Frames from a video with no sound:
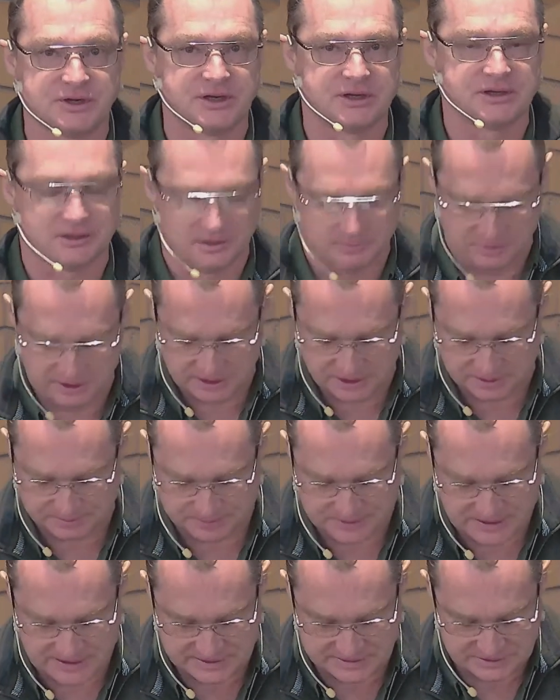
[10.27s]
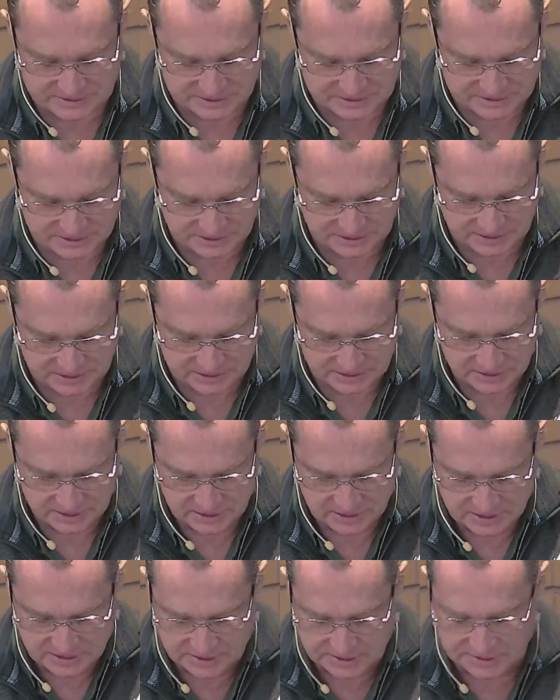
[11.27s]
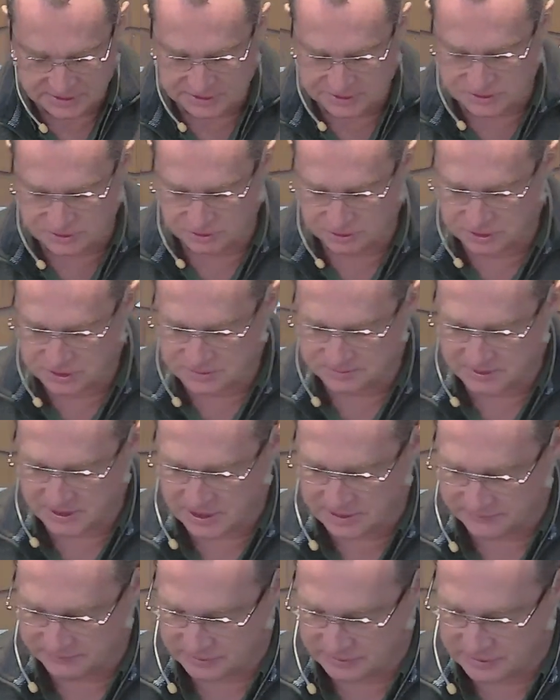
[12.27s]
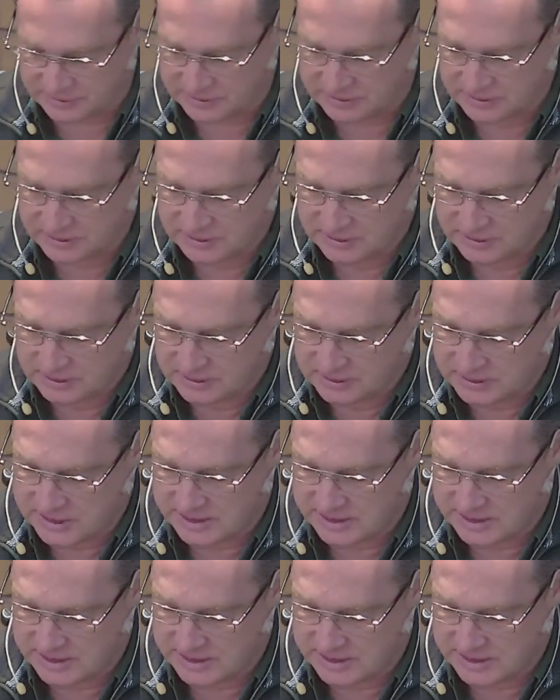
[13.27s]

name's Rick. I'm one of the pastors here. It is good to be able to